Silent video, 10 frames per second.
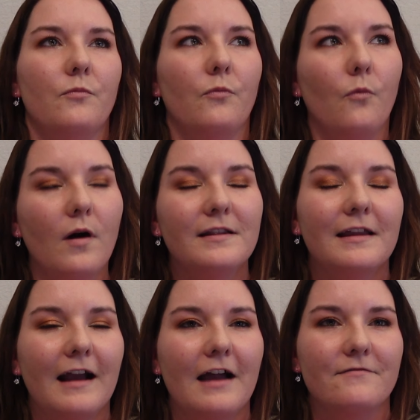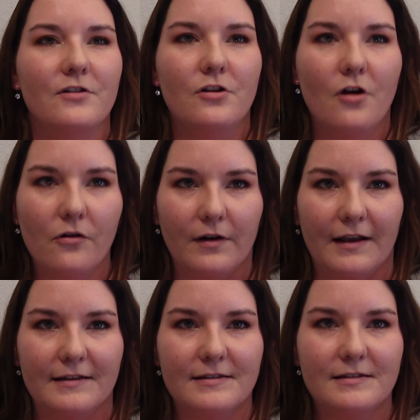One thing I've
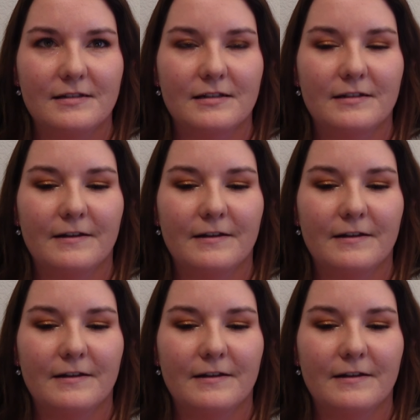noticed